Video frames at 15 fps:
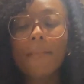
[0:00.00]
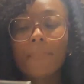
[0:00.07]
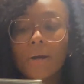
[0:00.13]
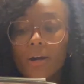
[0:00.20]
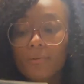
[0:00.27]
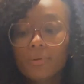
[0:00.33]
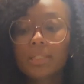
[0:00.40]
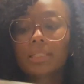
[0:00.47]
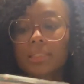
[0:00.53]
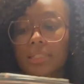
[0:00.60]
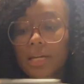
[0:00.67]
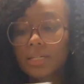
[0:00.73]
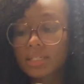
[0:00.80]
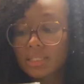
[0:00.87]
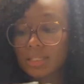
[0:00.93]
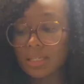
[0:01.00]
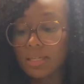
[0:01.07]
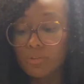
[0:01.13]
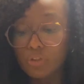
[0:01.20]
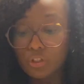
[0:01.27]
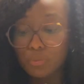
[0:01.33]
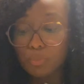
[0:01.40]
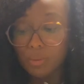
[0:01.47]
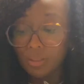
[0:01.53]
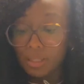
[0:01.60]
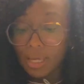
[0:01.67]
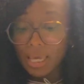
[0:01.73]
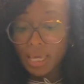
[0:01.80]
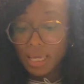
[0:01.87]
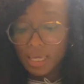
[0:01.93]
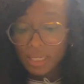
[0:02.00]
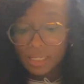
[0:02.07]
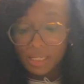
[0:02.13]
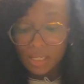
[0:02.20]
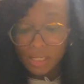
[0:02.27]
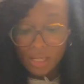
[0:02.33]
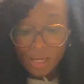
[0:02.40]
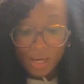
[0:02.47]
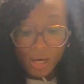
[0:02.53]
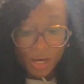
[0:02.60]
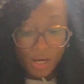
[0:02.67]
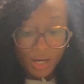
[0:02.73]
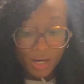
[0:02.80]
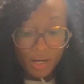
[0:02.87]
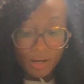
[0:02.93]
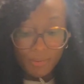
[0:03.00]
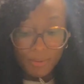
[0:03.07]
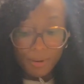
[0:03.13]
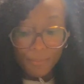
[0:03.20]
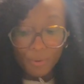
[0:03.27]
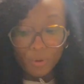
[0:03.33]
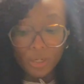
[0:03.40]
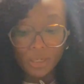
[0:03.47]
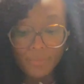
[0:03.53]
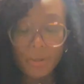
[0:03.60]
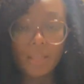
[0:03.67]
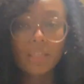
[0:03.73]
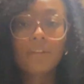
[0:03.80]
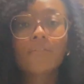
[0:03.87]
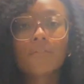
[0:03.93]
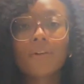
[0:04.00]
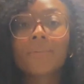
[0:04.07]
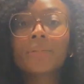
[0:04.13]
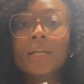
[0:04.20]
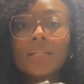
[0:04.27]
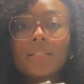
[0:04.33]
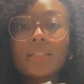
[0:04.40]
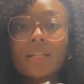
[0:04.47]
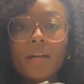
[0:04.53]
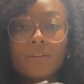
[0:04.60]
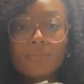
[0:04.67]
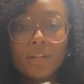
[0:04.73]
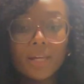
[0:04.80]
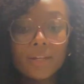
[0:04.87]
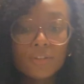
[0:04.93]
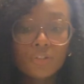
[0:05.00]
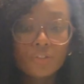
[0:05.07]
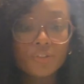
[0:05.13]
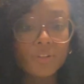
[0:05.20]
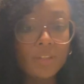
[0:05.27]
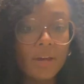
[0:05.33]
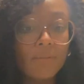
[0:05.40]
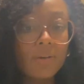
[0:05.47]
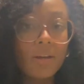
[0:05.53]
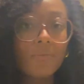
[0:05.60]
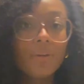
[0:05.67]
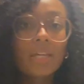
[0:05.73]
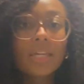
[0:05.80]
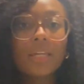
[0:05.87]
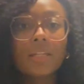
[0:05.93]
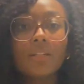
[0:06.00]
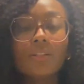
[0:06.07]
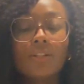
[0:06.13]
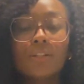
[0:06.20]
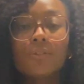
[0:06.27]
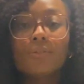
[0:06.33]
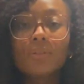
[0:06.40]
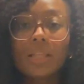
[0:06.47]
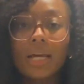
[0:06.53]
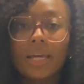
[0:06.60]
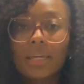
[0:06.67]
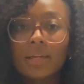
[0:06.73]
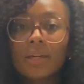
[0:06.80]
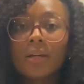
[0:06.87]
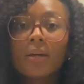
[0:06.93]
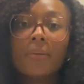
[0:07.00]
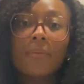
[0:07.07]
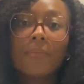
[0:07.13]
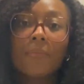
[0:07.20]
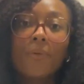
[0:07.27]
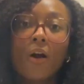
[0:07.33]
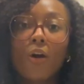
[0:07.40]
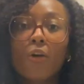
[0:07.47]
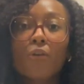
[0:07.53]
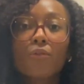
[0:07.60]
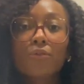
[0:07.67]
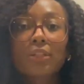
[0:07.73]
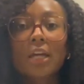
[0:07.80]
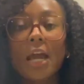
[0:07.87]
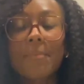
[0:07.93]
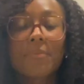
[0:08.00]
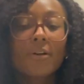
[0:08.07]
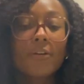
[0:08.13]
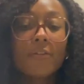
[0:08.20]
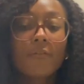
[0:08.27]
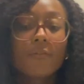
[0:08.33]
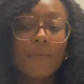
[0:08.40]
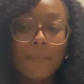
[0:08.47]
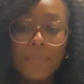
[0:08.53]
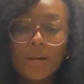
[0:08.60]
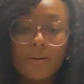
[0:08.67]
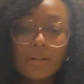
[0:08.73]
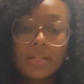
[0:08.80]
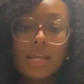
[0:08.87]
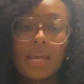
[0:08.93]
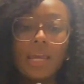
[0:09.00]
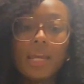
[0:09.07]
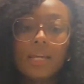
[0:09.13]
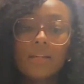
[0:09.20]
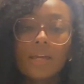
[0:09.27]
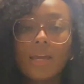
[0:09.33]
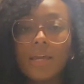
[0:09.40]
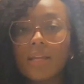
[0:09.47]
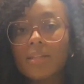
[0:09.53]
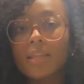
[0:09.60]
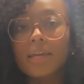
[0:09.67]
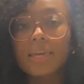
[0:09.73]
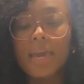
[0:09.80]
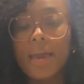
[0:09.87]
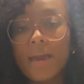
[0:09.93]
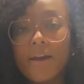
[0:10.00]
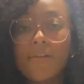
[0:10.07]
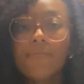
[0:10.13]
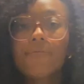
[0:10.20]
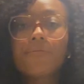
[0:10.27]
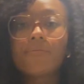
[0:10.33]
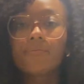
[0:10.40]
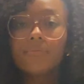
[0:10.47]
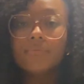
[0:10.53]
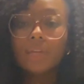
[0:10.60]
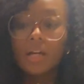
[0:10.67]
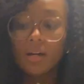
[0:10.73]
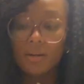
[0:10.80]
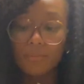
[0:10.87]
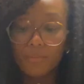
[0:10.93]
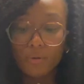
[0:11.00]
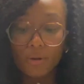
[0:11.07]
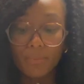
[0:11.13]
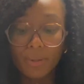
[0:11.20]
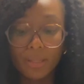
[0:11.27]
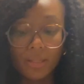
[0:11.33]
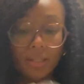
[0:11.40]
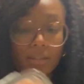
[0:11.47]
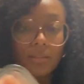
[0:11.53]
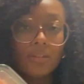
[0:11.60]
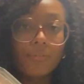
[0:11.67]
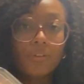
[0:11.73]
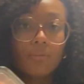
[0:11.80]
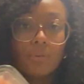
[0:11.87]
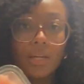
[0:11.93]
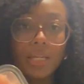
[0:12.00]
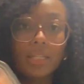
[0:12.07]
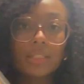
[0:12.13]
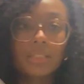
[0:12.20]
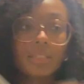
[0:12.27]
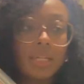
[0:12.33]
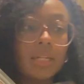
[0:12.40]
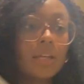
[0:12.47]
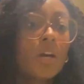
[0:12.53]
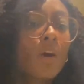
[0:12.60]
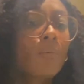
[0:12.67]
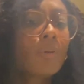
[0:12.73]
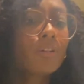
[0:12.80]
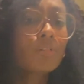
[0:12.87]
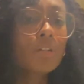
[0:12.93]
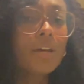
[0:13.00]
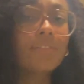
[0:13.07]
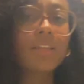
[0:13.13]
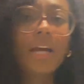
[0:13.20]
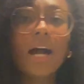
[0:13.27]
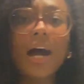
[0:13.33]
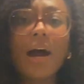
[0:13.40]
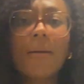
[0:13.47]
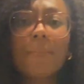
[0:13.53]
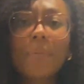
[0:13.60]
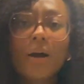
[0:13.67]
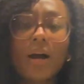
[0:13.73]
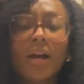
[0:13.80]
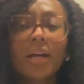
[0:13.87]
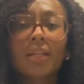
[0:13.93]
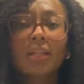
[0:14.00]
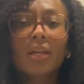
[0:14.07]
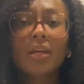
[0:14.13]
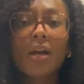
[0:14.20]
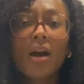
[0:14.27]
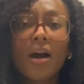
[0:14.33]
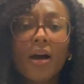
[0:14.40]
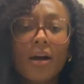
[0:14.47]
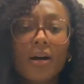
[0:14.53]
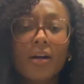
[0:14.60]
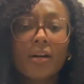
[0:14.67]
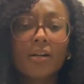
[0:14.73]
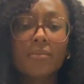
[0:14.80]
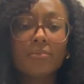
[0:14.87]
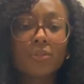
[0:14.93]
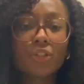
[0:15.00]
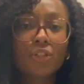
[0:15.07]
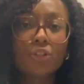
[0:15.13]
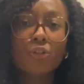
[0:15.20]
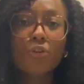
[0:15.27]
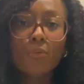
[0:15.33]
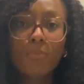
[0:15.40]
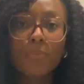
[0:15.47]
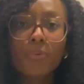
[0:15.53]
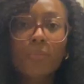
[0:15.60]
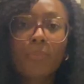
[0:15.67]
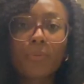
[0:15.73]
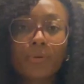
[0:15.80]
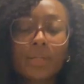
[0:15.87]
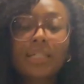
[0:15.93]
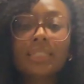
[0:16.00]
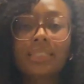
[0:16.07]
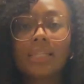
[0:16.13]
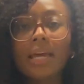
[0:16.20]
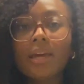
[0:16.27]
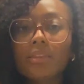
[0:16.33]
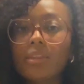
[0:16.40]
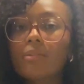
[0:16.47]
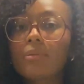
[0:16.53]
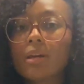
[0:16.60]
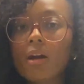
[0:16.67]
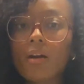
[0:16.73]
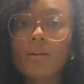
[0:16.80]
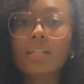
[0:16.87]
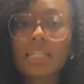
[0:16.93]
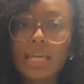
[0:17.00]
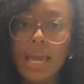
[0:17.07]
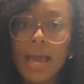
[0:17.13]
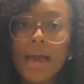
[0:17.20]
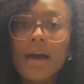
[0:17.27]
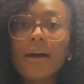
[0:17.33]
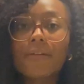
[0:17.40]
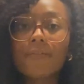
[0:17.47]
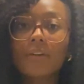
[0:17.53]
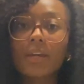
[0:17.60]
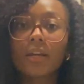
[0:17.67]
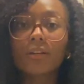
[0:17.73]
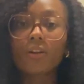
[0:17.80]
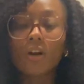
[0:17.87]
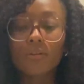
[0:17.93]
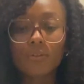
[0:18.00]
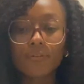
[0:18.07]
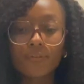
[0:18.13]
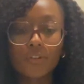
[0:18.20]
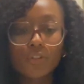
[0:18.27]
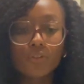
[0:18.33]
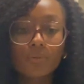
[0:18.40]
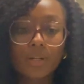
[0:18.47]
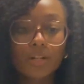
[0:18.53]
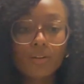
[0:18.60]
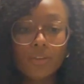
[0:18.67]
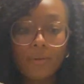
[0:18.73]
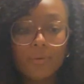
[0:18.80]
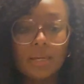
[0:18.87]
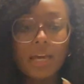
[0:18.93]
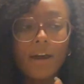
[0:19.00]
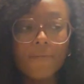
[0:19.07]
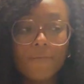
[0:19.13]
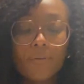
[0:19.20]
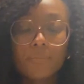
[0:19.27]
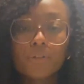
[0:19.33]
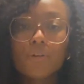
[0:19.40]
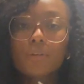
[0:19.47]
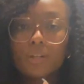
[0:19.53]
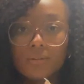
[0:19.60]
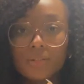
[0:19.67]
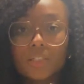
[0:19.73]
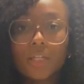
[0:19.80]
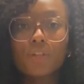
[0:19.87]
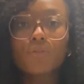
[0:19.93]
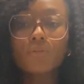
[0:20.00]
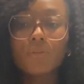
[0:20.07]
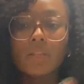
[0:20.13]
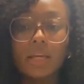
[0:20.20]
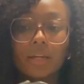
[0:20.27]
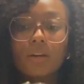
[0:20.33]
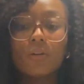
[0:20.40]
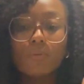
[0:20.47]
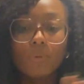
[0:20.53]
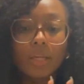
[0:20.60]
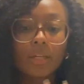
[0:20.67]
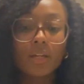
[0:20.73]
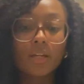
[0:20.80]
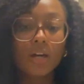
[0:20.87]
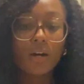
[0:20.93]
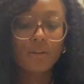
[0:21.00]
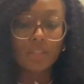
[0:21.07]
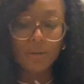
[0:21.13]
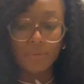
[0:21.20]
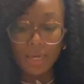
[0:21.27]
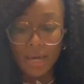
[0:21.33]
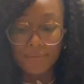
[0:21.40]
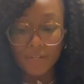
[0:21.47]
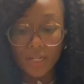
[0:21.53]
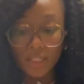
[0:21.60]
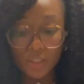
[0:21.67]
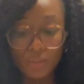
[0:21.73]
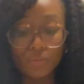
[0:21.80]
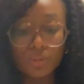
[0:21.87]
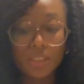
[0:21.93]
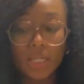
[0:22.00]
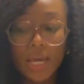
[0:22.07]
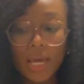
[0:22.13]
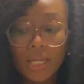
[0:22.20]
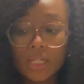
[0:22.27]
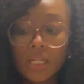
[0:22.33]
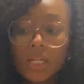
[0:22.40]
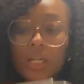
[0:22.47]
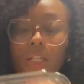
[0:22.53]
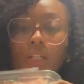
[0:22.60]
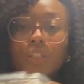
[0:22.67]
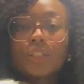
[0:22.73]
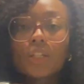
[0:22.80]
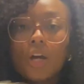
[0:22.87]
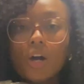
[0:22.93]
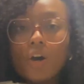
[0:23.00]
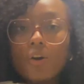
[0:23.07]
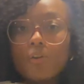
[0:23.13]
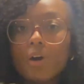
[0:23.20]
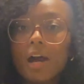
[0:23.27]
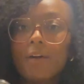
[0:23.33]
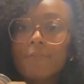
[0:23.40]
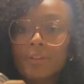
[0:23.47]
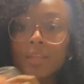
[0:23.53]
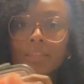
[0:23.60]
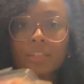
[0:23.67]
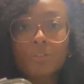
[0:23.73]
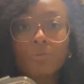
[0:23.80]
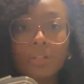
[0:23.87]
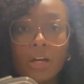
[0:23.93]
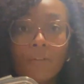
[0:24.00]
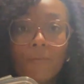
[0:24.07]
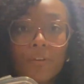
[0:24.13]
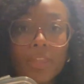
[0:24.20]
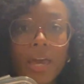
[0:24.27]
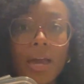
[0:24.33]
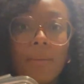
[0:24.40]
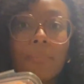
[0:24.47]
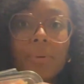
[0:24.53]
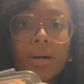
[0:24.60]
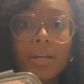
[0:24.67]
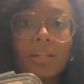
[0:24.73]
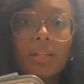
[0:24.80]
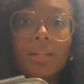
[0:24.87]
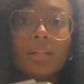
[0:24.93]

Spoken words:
but we decided to get just plain pork belly from 99 Ranch, so that way we can do like our own type of marinade and like have pork belly different ways. And we also have like a hot pot soup preset that we already have in our refrigerator that we got from Tokyo Central like a week ago that we have not used yet. So I feel like this would help for that, but